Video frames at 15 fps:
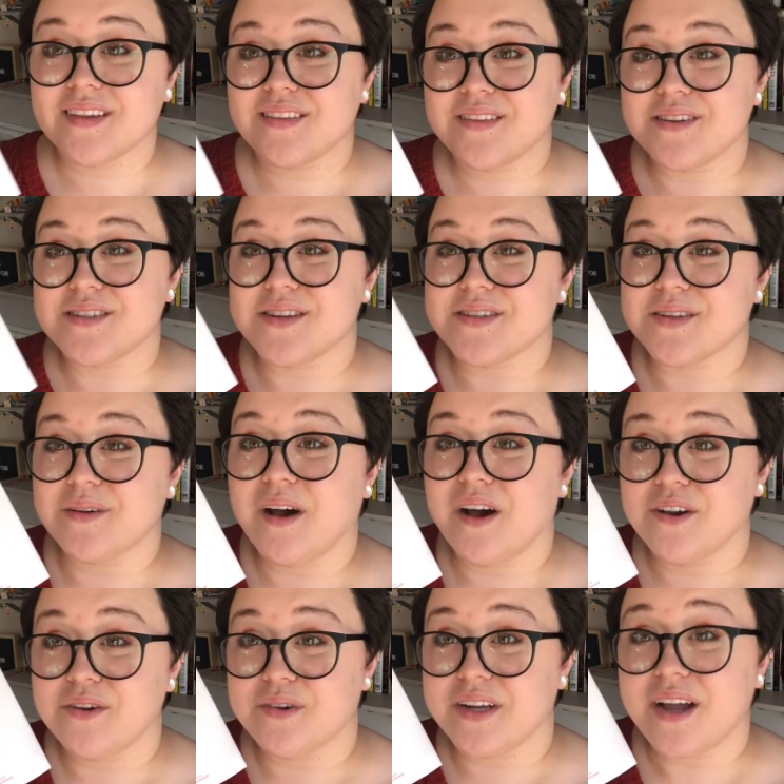There's also
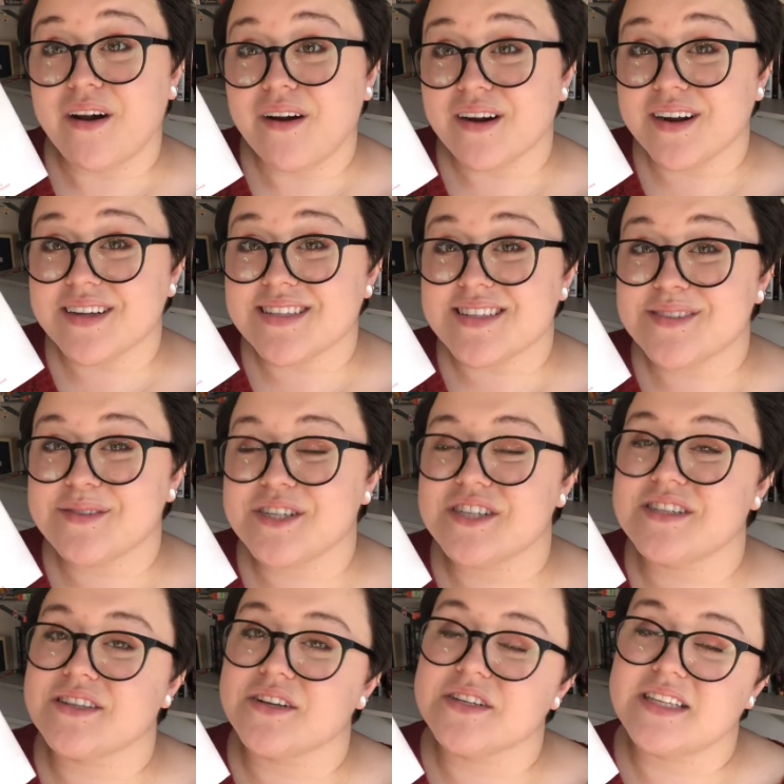Hungry Hearts, which
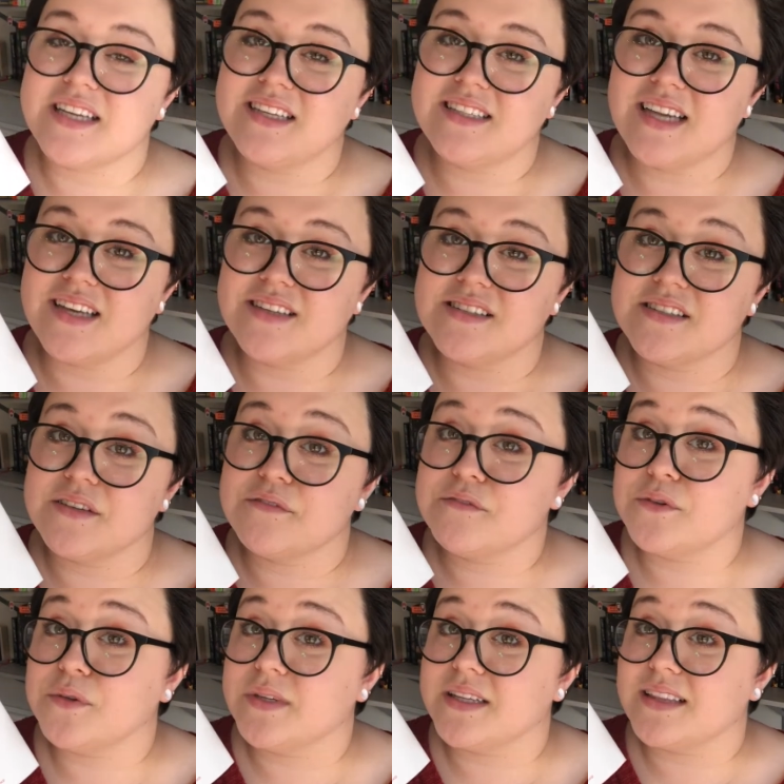is thirteen Tales of
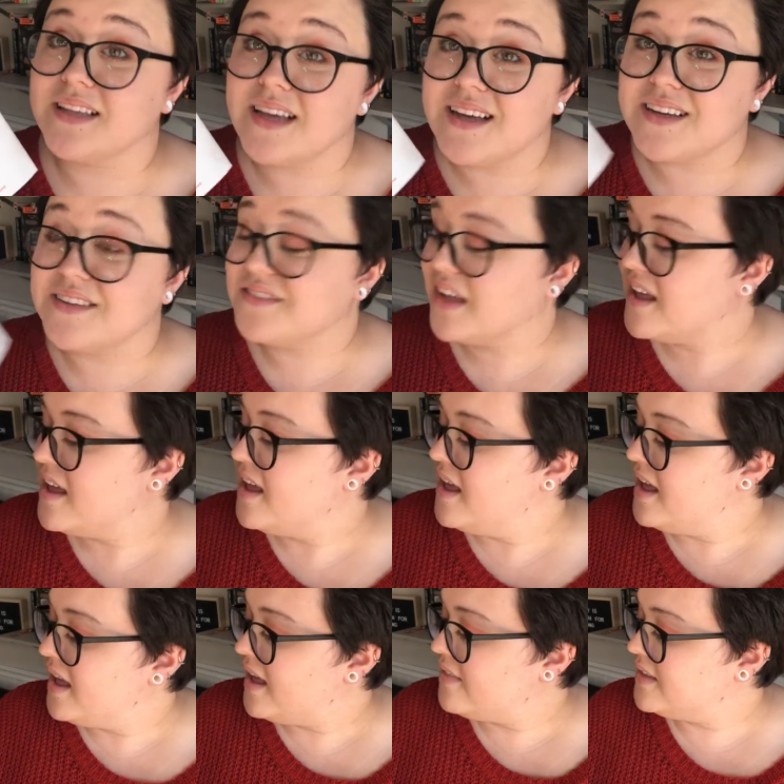Food and Love.
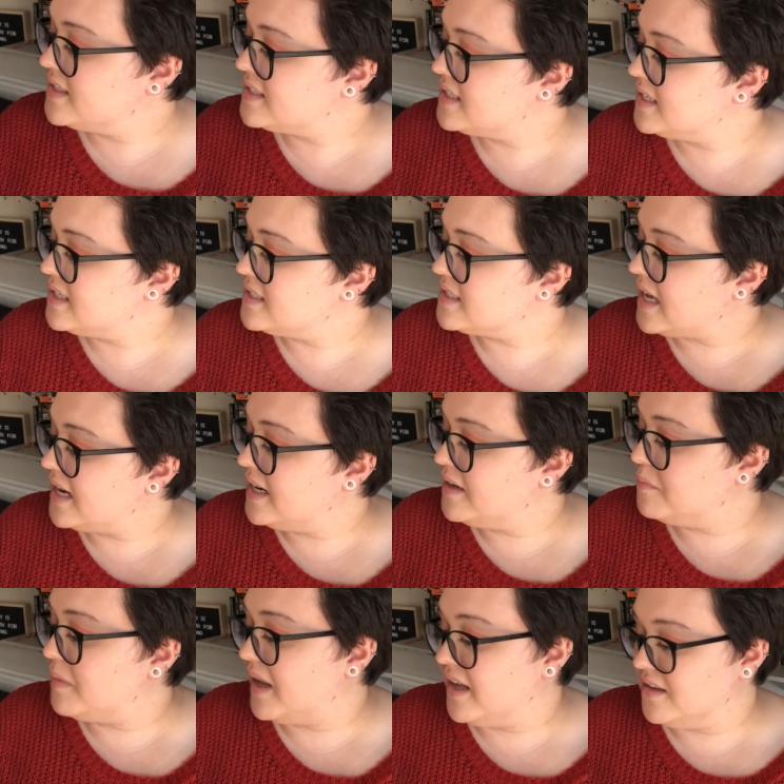And this is
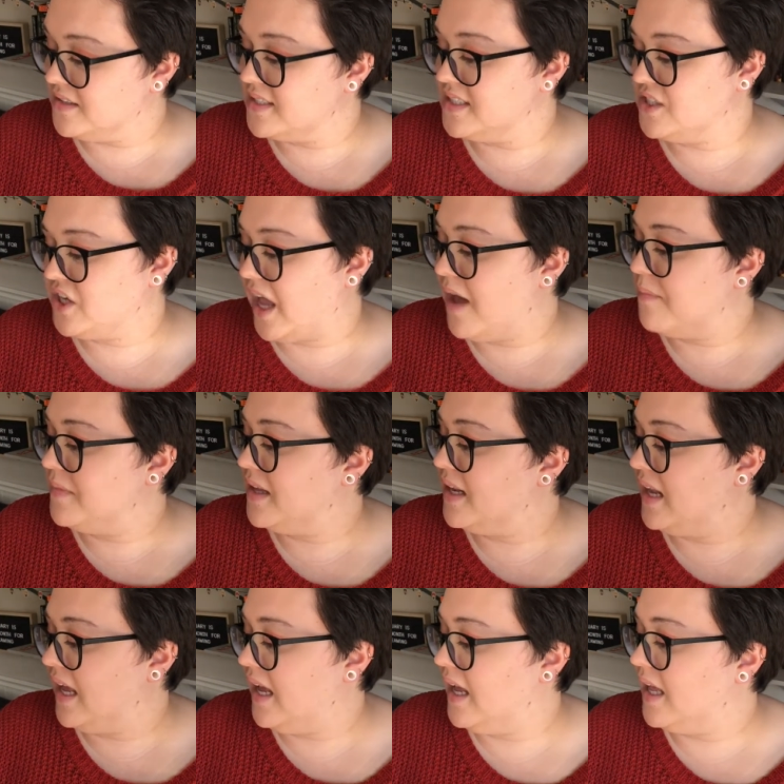edited by Elsie
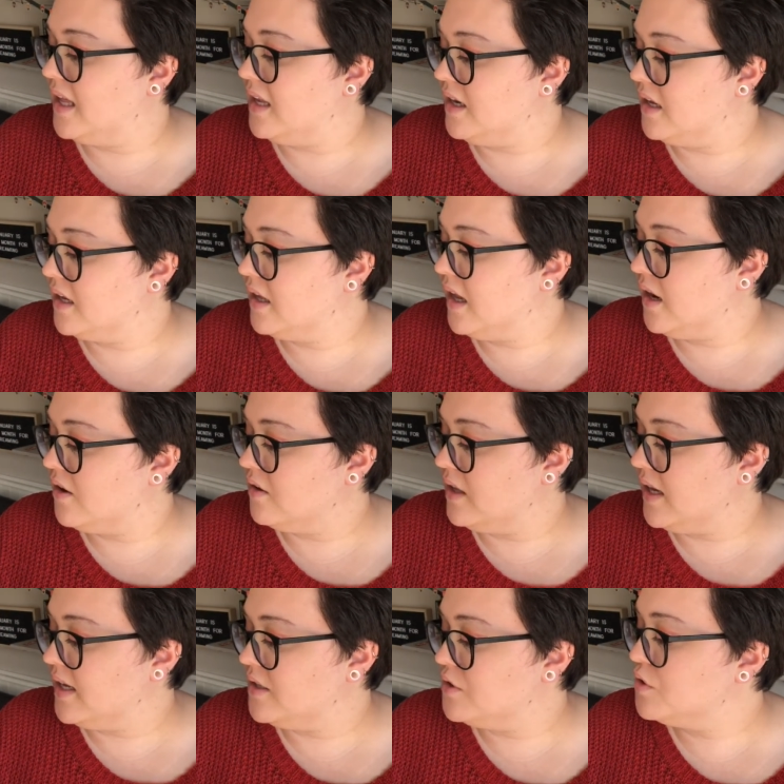Chapman and
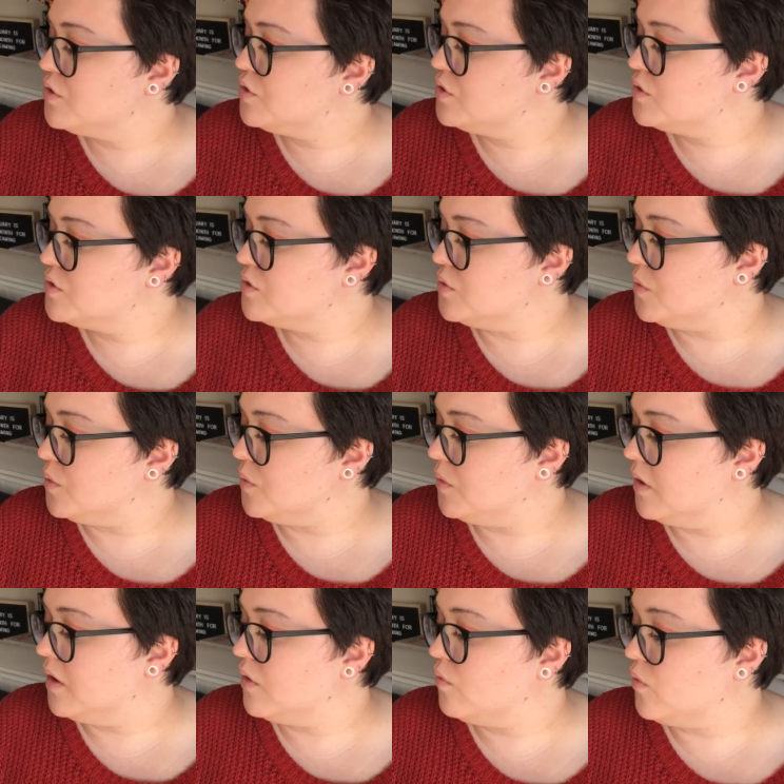Caroline
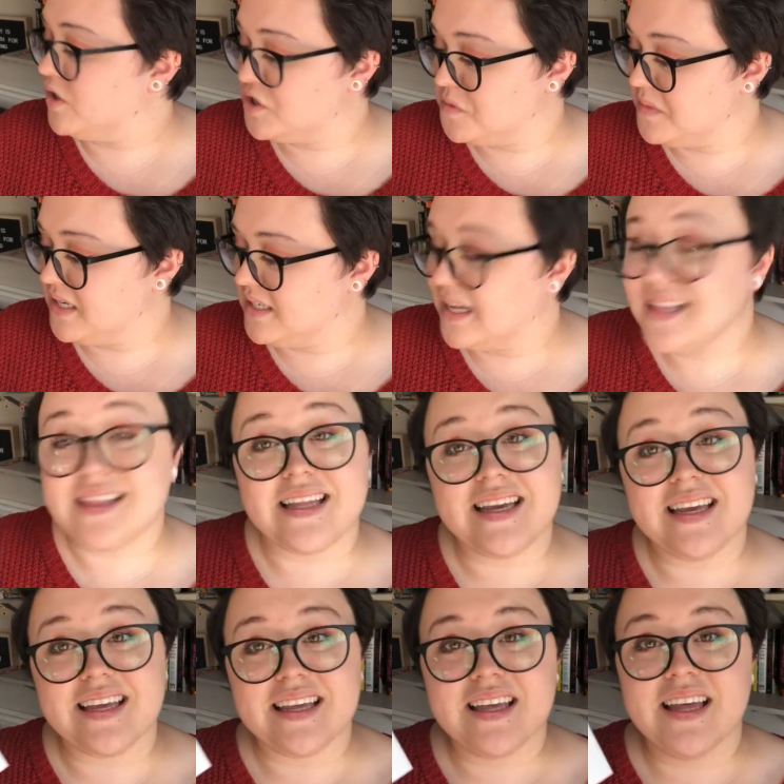Soong Richmond, I
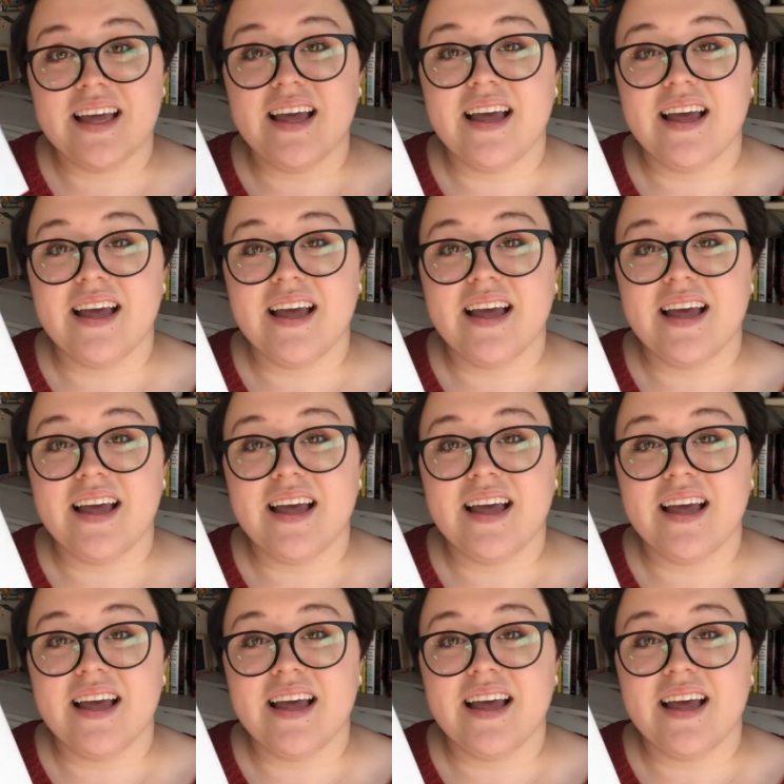think.